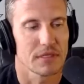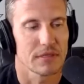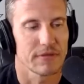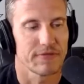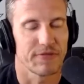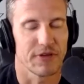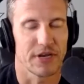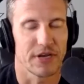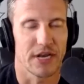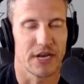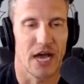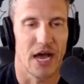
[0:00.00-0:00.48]

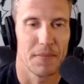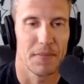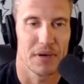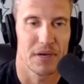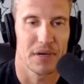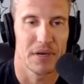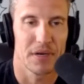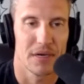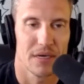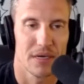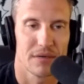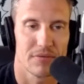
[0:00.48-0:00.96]

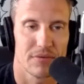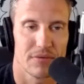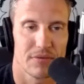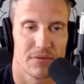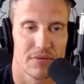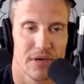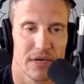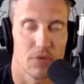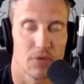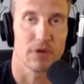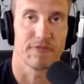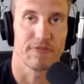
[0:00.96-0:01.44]
phenomena,
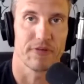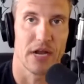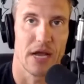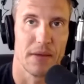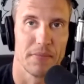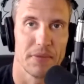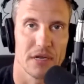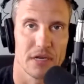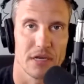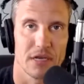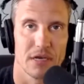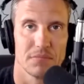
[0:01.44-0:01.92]
right? Or a
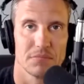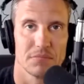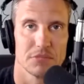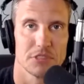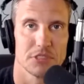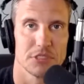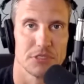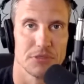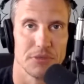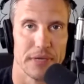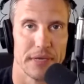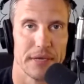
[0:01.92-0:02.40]
phenomena
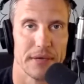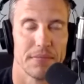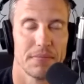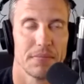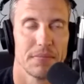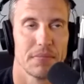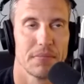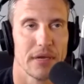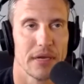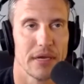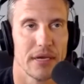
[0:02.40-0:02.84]
comes to him.